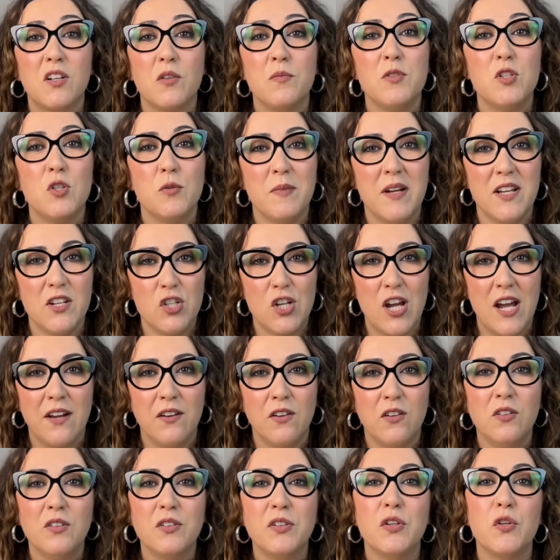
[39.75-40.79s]
to my
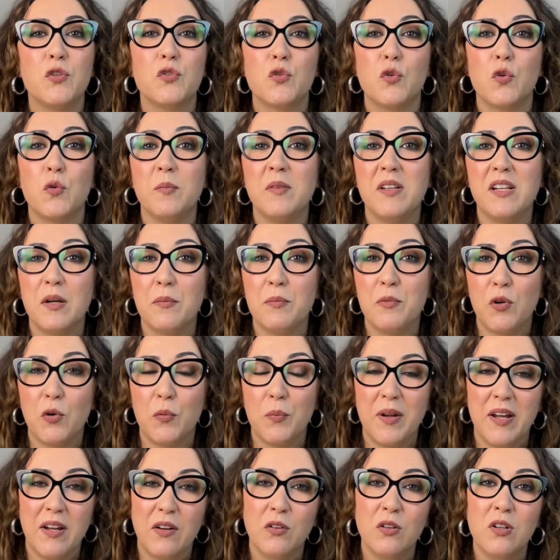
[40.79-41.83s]
channel. Io sono Miriam
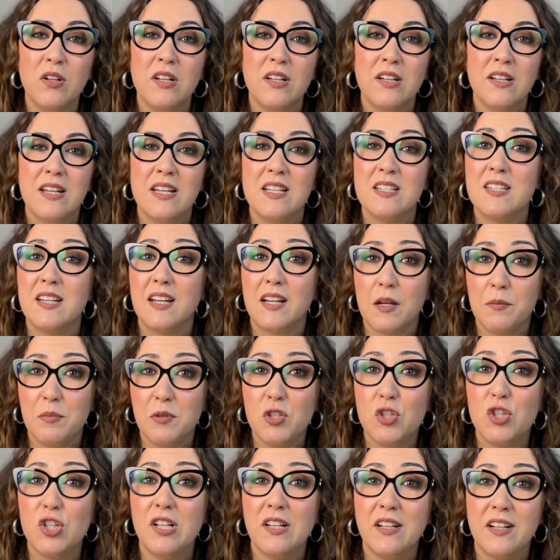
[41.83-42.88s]
Romeo. E se
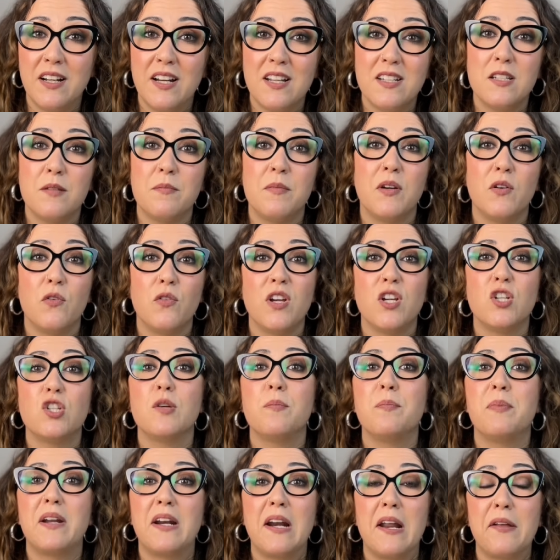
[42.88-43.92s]
capisci l'inglese ma non riesci a
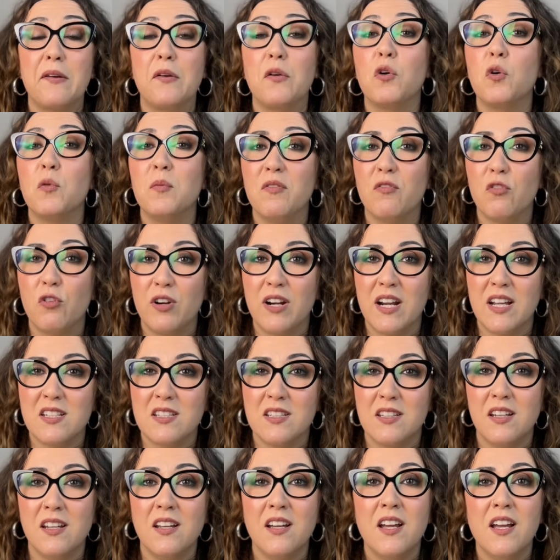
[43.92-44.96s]
parlarlo come
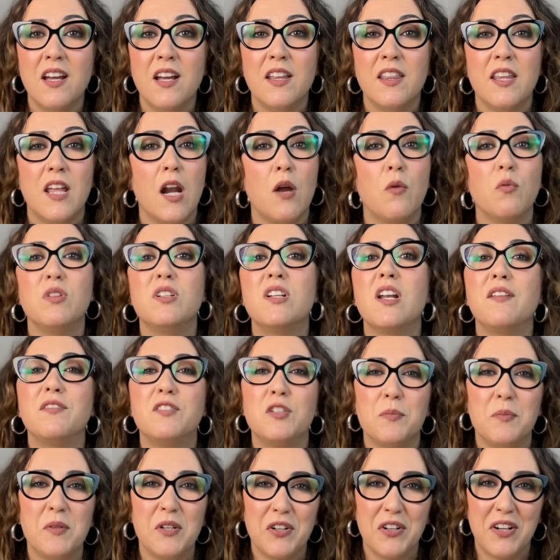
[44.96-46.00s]
vorresti, then I would love to
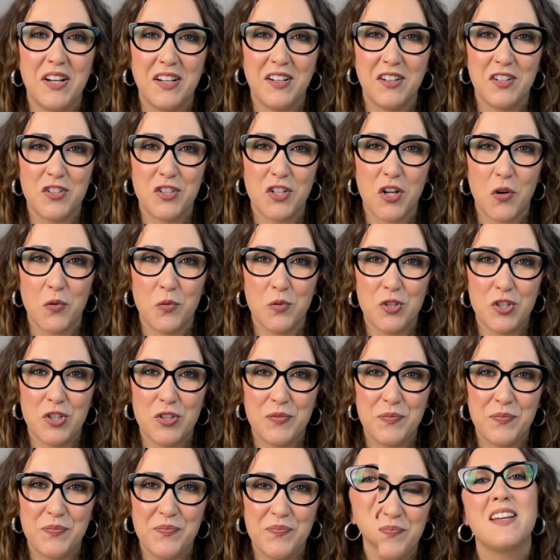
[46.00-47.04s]
be your English coach.
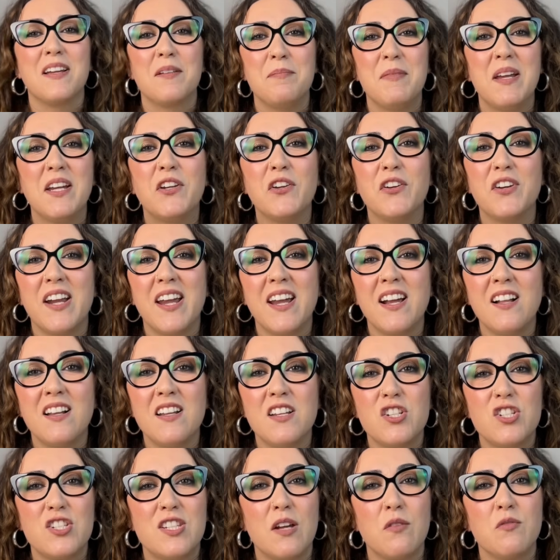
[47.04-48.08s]
Make your English
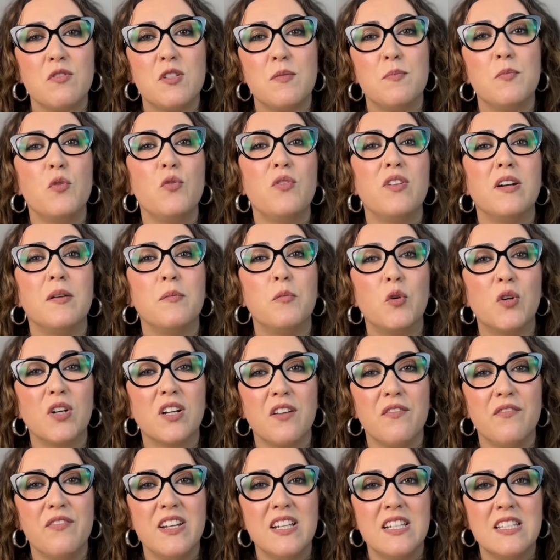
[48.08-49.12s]
sound smoother and more
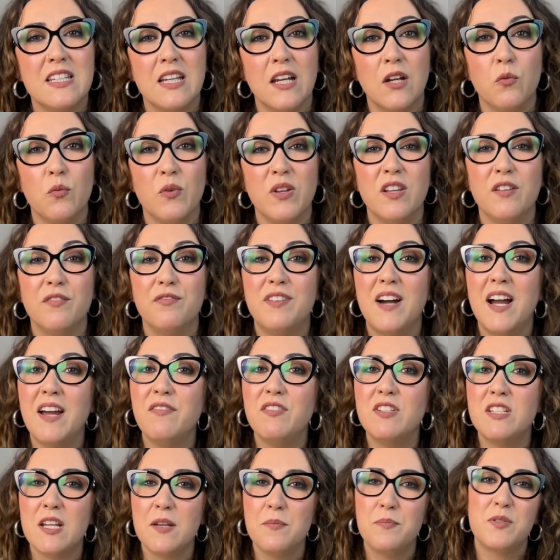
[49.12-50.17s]
convincing with the 5
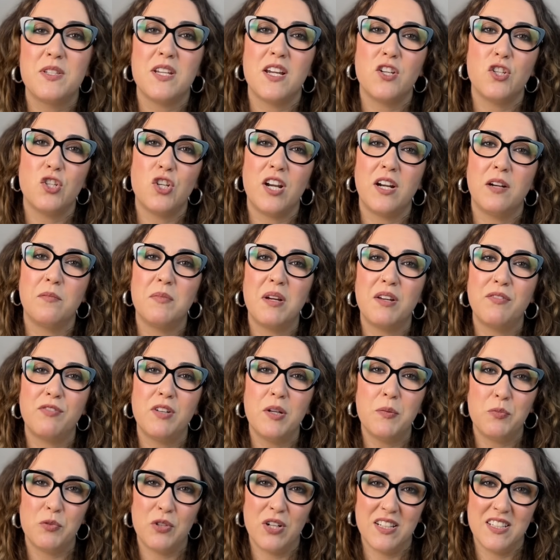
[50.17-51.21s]
tips I share in my free
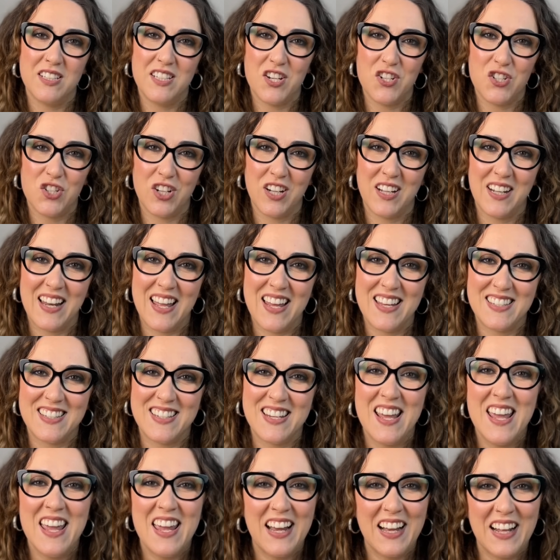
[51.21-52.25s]
pronunciation class.
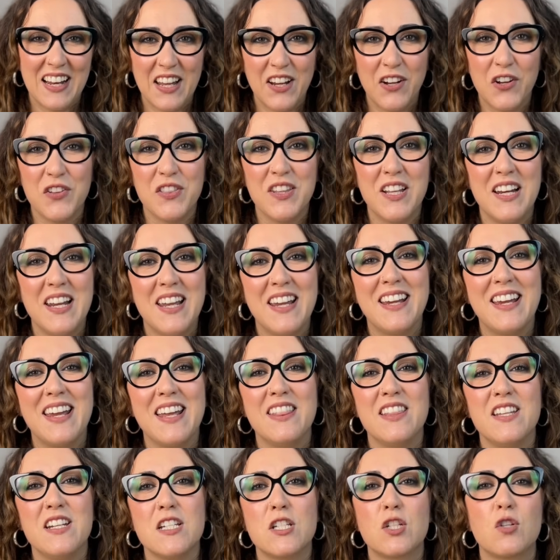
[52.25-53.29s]
Click on the link in the
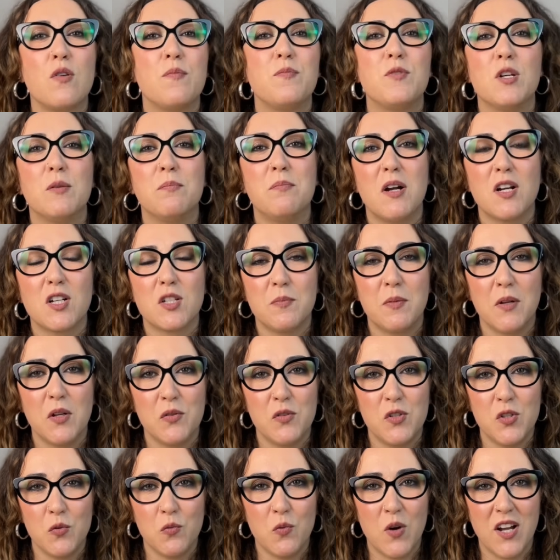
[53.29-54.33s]
description box below
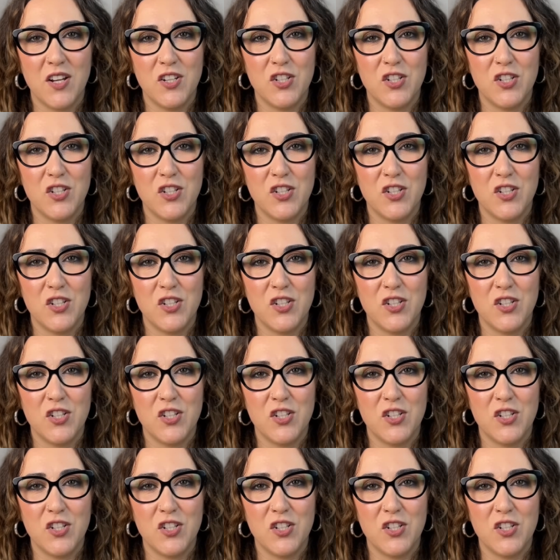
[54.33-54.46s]
to watch